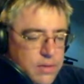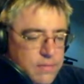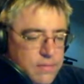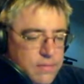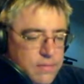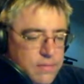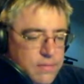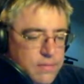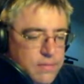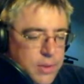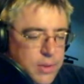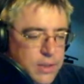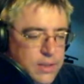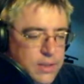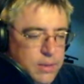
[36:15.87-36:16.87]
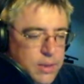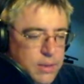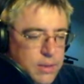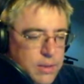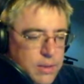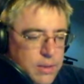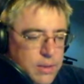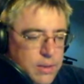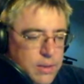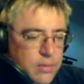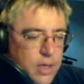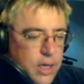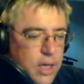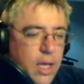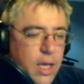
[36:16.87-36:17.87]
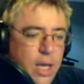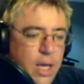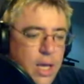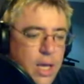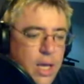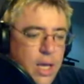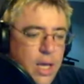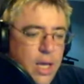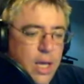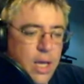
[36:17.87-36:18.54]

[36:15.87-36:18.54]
some other stuff so that people can see what it looks like when it's running.